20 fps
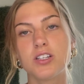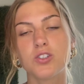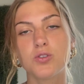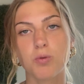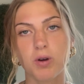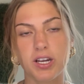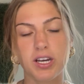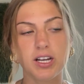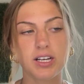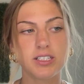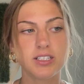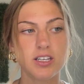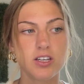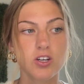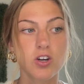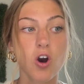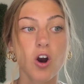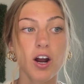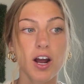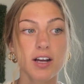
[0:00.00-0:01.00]
2019
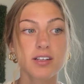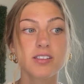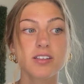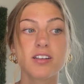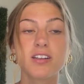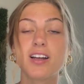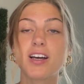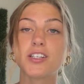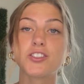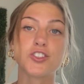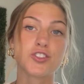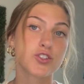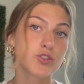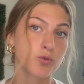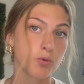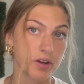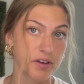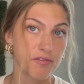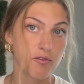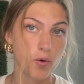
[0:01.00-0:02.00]
car accident at just
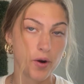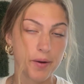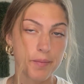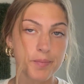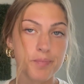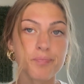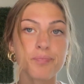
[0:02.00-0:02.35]
24.